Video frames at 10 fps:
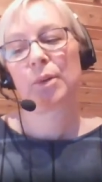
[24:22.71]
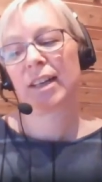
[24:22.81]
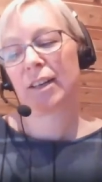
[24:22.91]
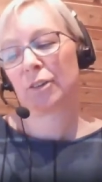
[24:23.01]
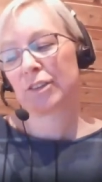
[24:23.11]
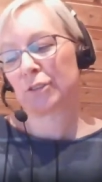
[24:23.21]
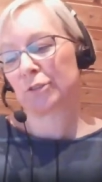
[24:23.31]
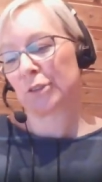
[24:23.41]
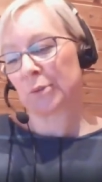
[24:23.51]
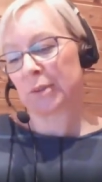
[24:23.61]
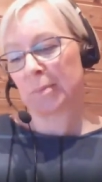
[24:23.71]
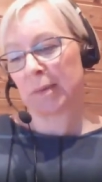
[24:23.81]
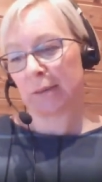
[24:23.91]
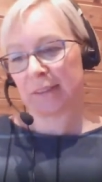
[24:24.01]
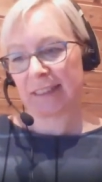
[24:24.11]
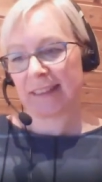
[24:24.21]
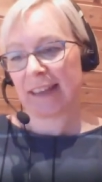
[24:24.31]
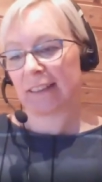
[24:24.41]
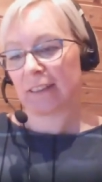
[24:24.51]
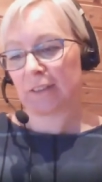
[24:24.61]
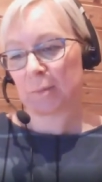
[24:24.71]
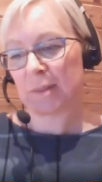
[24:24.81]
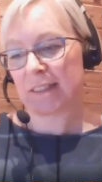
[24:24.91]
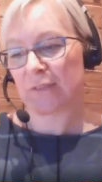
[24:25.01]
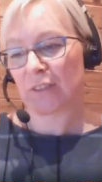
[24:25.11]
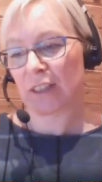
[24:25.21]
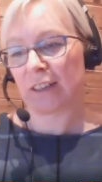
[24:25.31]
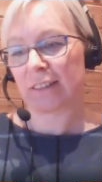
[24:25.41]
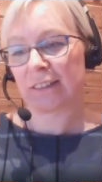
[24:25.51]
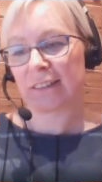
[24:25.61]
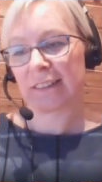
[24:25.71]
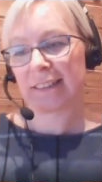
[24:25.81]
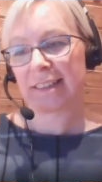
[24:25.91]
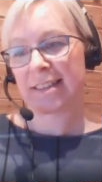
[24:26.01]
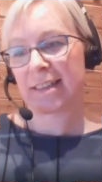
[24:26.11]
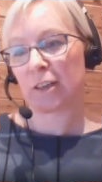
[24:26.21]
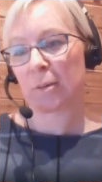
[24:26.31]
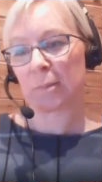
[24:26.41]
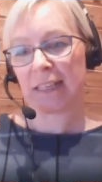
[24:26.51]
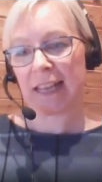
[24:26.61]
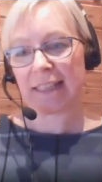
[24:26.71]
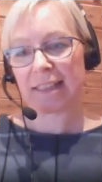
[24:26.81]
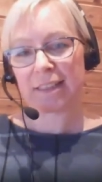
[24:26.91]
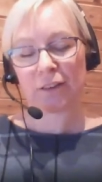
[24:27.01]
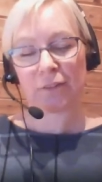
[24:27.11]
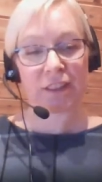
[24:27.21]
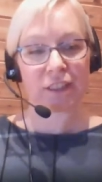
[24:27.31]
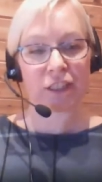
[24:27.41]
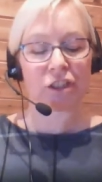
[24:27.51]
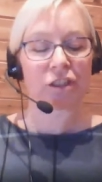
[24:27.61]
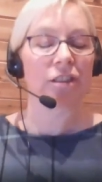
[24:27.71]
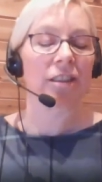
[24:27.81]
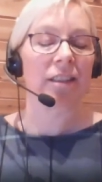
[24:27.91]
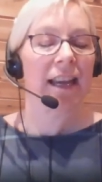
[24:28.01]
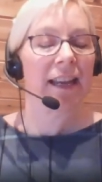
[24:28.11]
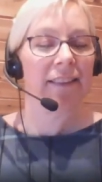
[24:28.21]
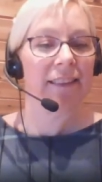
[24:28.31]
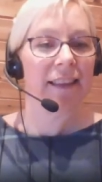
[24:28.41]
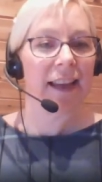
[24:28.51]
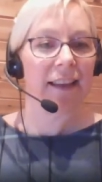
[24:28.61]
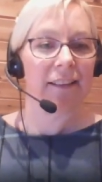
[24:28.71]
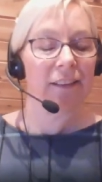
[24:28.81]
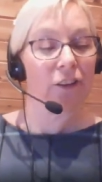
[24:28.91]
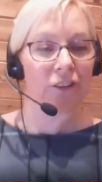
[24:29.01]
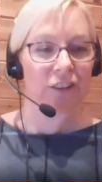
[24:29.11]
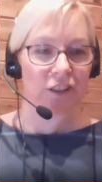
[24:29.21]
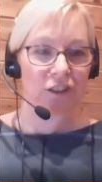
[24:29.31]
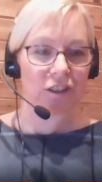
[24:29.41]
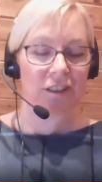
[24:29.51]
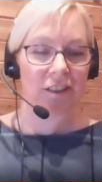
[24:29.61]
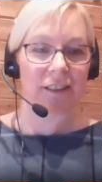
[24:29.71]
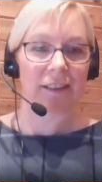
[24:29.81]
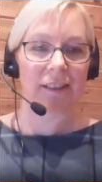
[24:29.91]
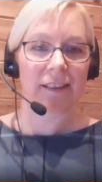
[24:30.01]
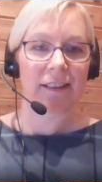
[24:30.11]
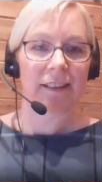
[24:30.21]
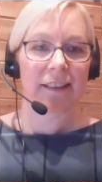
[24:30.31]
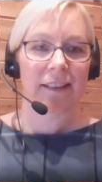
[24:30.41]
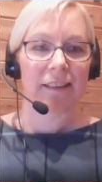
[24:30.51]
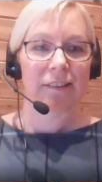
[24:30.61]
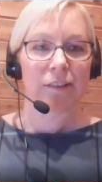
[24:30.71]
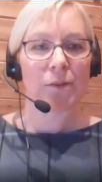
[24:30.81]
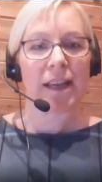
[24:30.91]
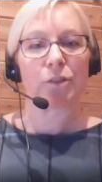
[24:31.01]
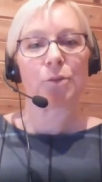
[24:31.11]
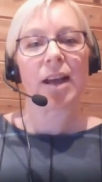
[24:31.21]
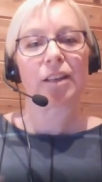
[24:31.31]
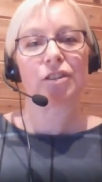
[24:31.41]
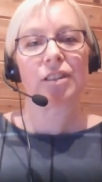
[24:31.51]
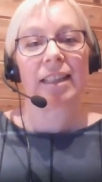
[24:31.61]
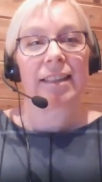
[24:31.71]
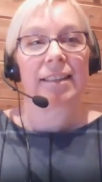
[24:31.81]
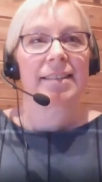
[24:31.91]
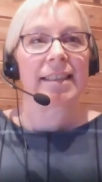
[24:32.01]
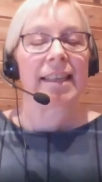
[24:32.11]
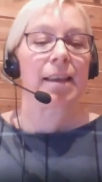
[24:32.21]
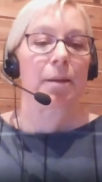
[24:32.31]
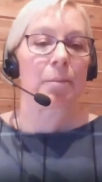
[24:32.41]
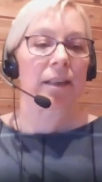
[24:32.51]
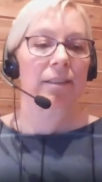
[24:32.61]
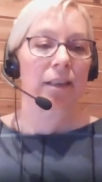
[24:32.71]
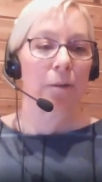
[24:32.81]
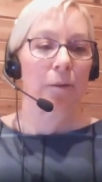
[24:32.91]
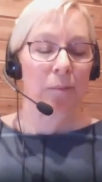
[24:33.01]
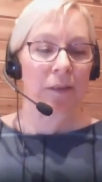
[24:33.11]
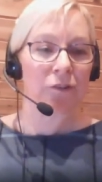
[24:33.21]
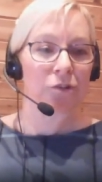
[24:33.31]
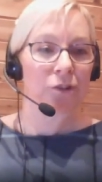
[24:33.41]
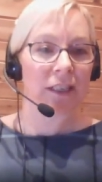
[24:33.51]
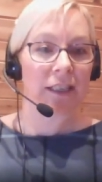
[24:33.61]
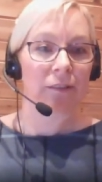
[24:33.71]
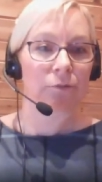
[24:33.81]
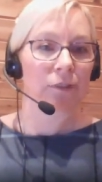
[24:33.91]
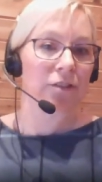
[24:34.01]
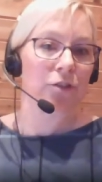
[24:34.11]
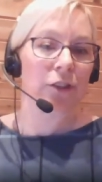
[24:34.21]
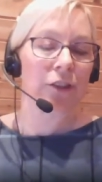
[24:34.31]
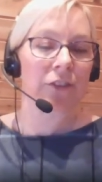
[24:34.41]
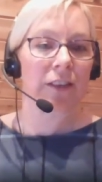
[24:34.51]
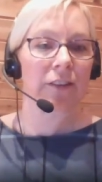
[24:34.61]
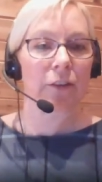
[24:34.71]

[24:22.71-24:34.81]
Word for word: I also wrote about in that specific article is the combination of the digital and the non-digital so that you actually see them as complementary resources.